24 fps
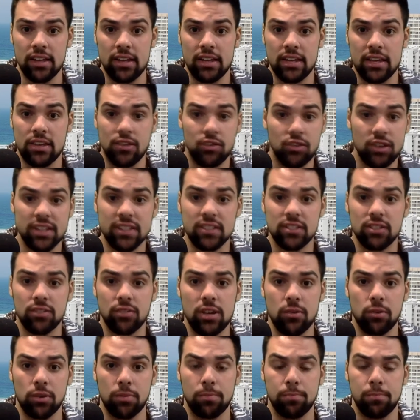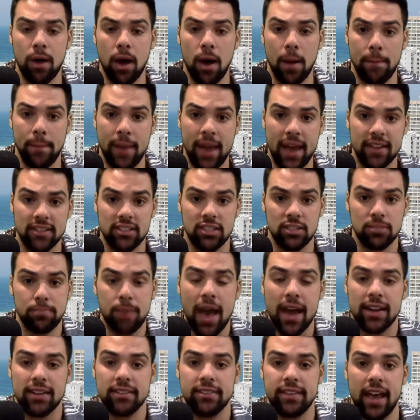He leads the league with passes
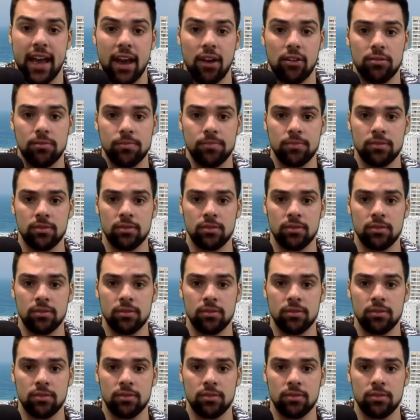batted down.